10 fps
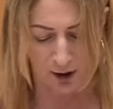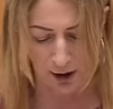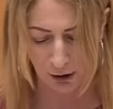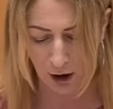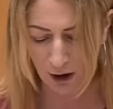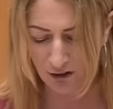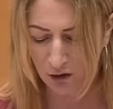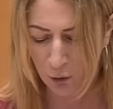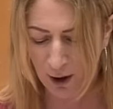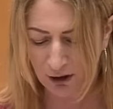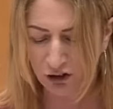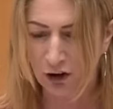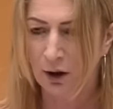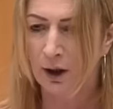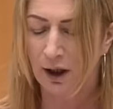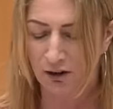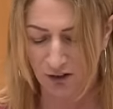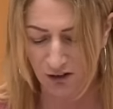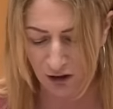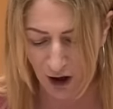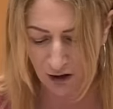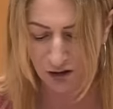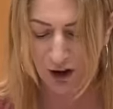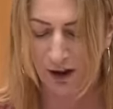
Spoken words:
Inconsequential, it is not